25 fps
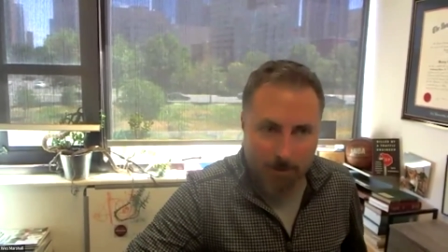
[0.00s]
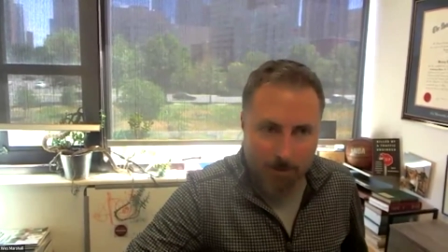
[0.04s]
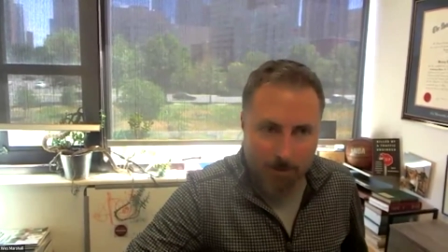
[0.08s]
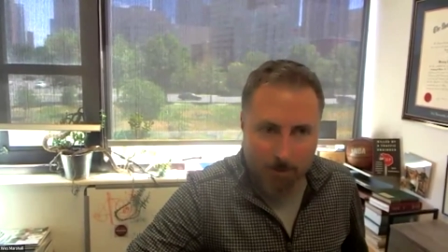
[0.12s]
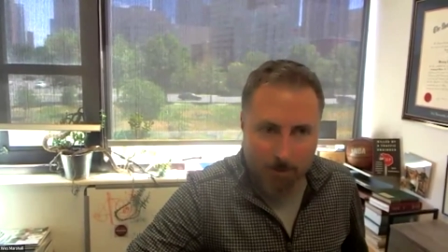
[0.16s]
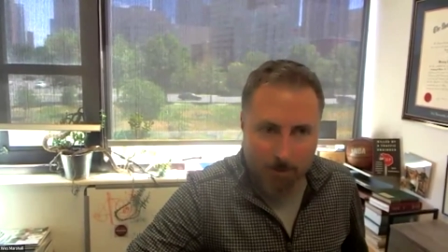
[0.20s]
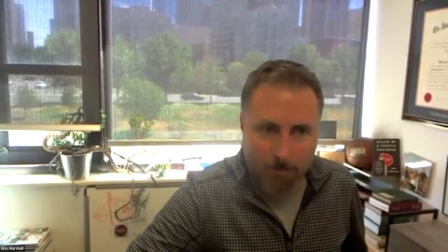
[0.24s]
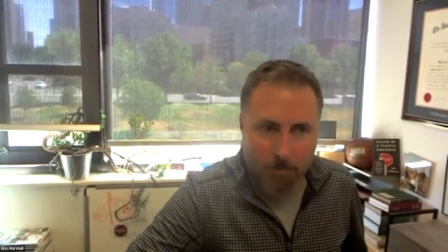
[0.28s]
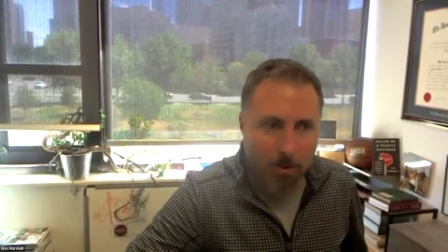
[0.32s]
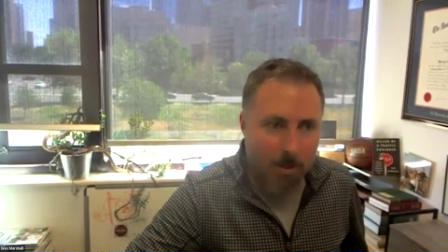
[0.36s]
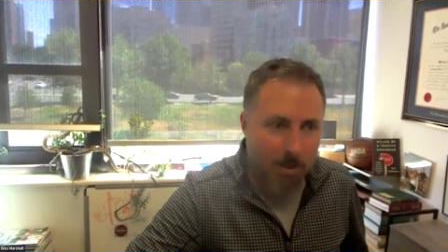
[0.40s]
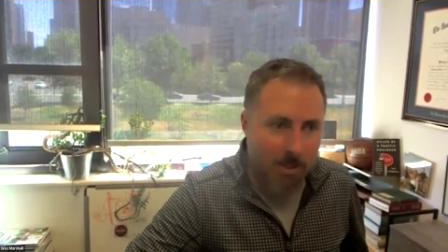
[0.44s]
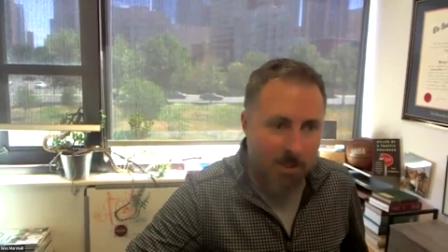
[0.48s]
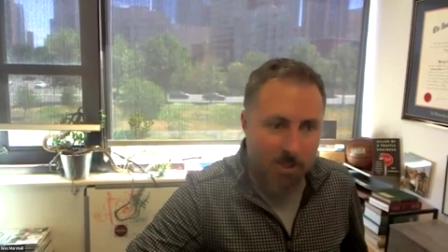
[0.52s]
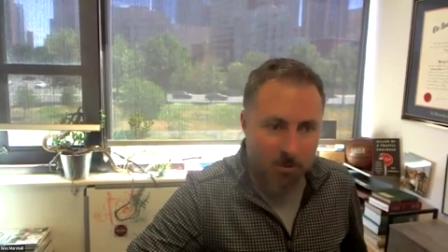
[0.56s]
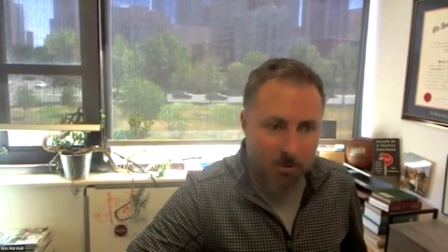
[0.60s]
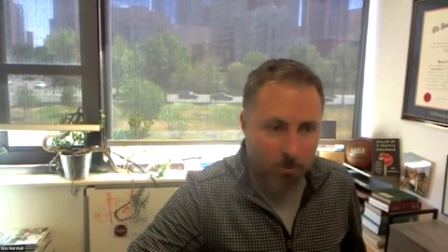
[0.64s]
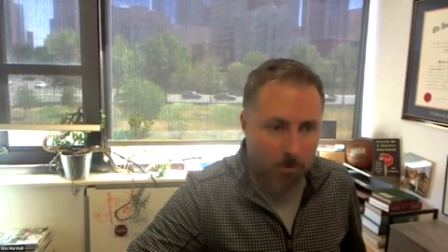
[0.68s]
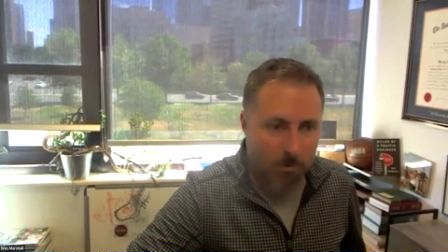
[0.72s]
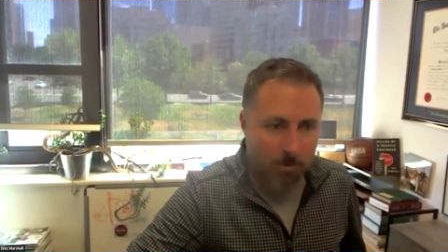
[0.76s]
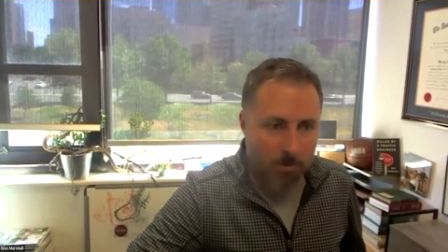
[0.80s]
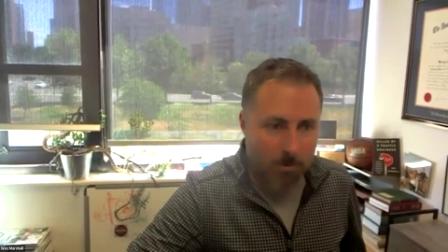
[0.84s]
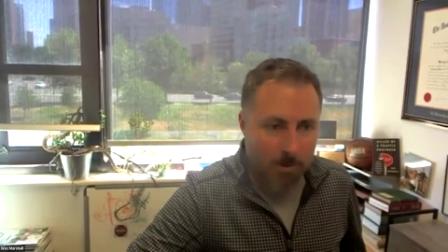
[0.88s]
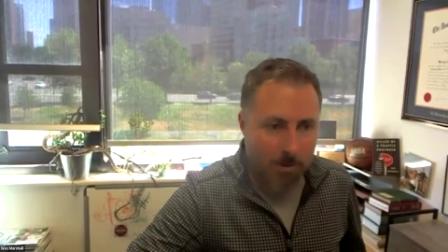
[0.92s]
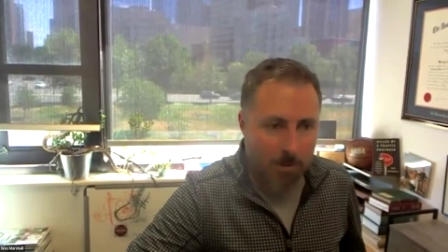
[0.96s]
the place
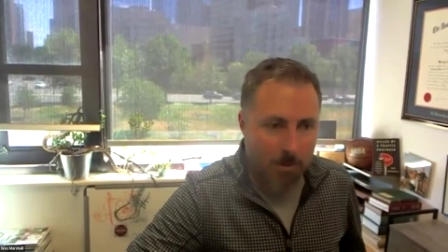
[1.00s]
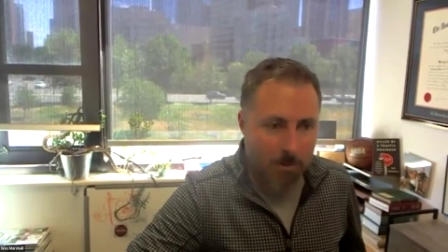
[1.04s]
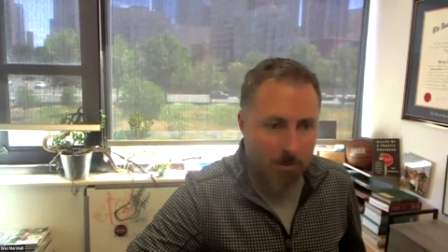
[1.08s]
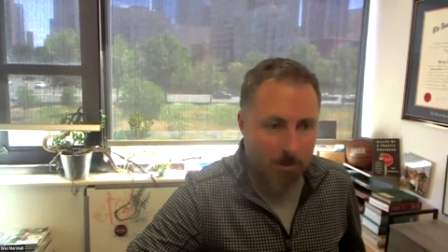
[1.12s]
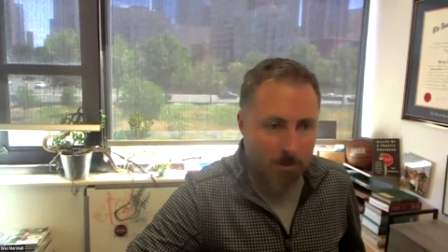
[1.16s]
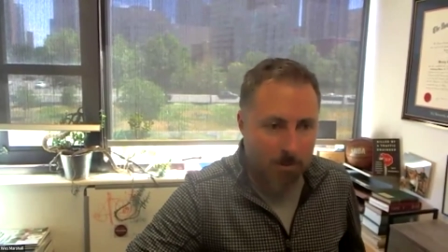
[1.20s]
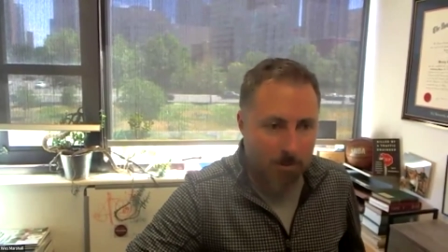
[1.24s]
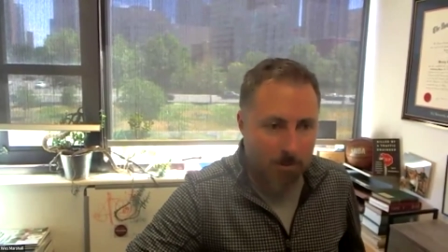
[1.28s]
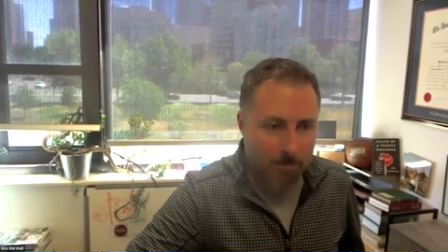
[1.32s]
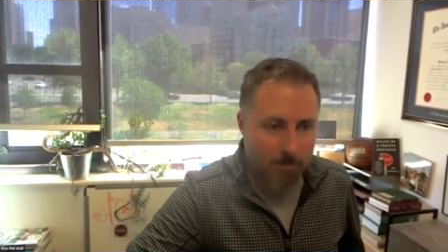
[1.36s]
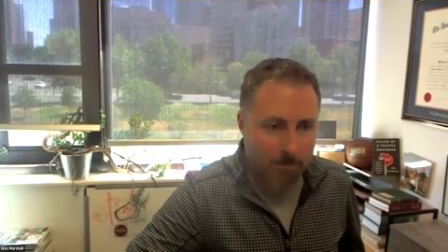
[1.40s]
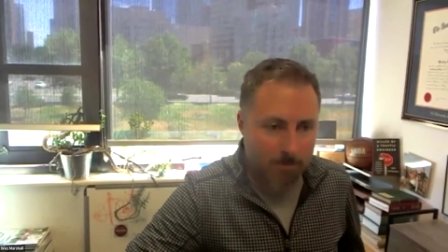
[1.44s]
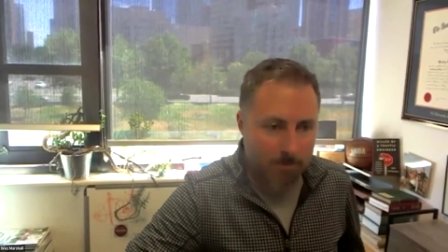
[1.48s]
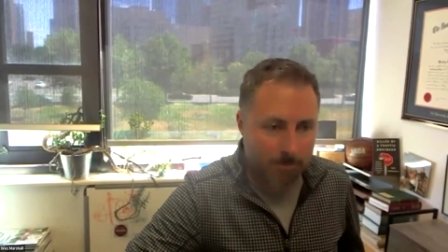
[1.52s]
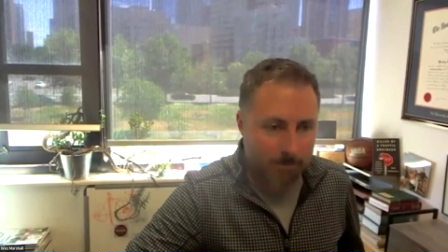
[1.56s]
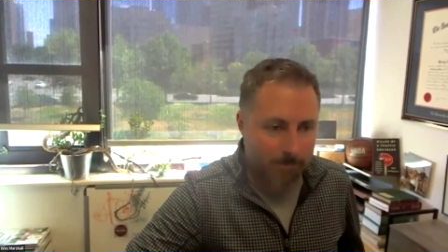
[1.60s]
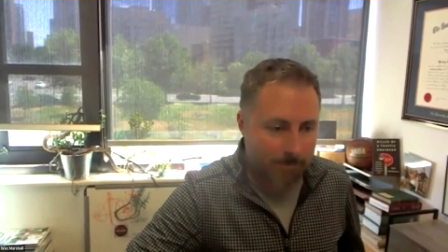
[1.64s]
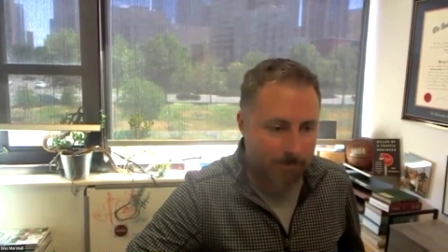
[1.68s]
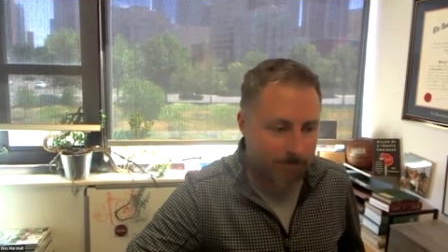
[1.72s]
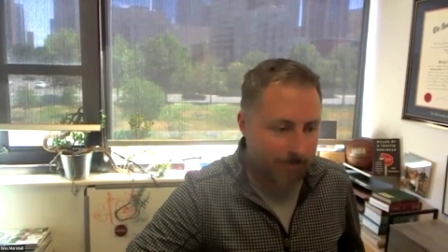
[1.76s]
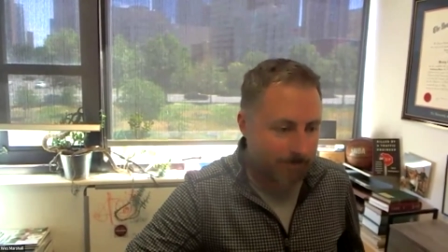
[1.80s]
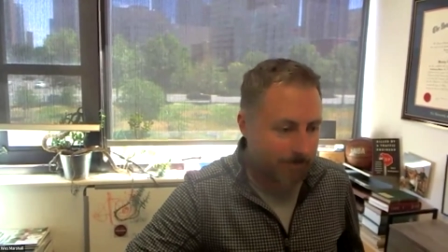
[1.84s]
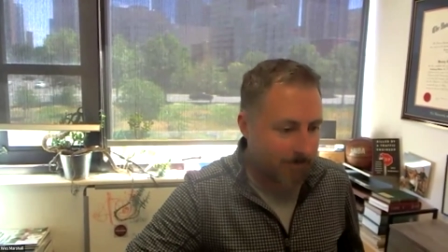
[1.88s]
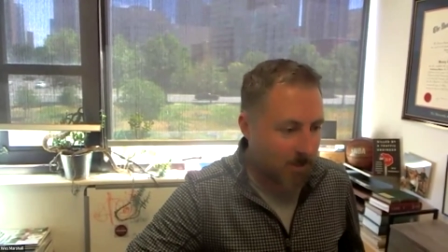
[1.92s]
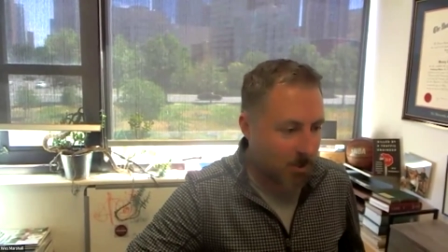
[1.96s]
where their
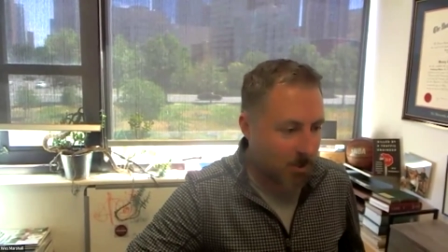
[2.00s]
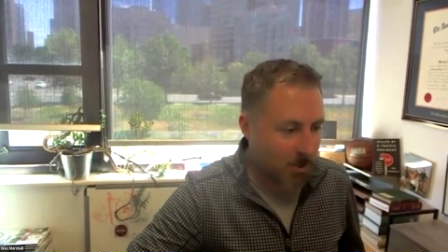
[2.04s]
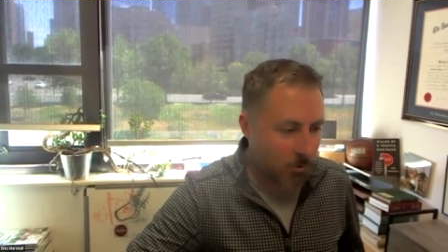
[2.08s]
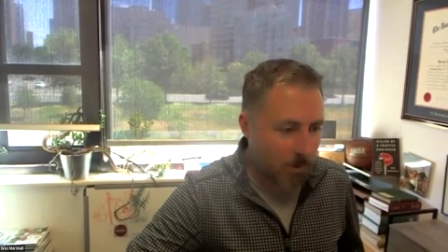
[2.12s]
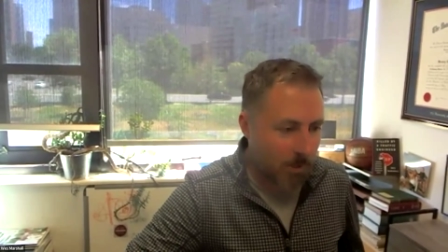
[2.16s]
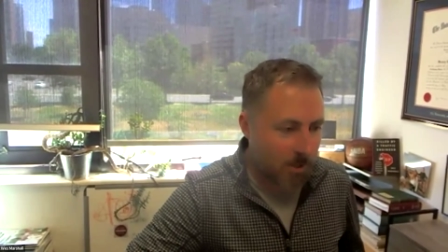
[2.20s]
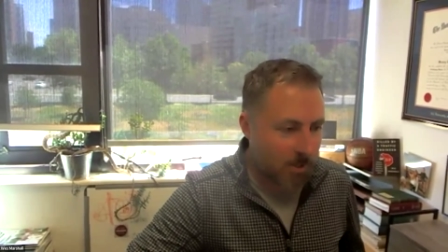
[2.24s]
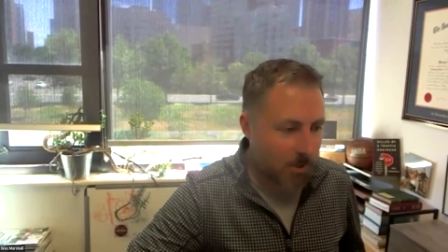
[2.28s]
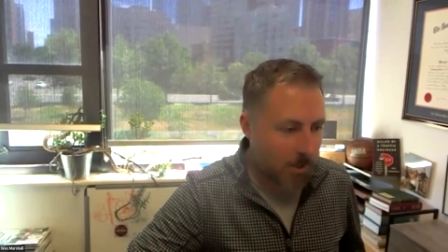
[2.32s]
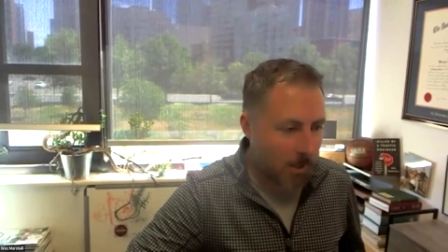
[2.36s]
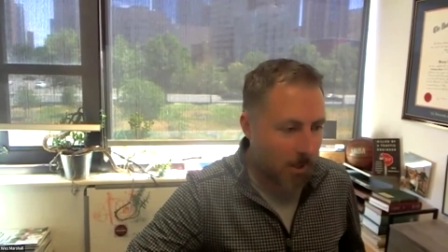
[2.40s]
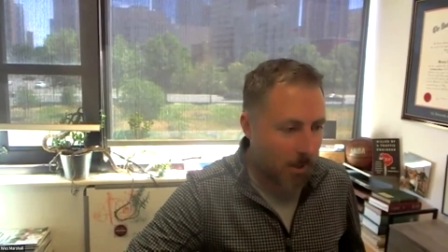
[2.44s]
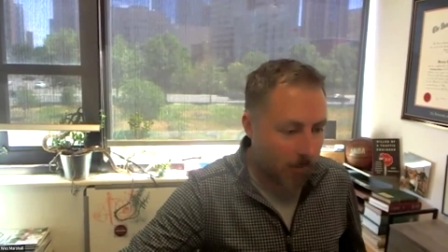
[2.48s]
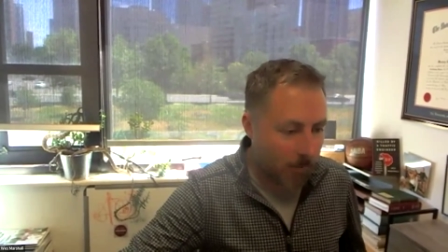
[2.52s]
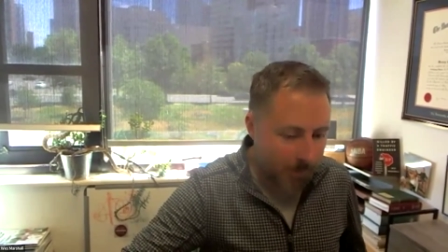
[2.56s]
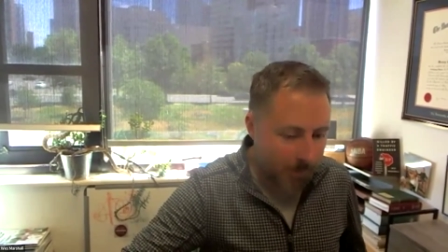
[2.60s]
streets are.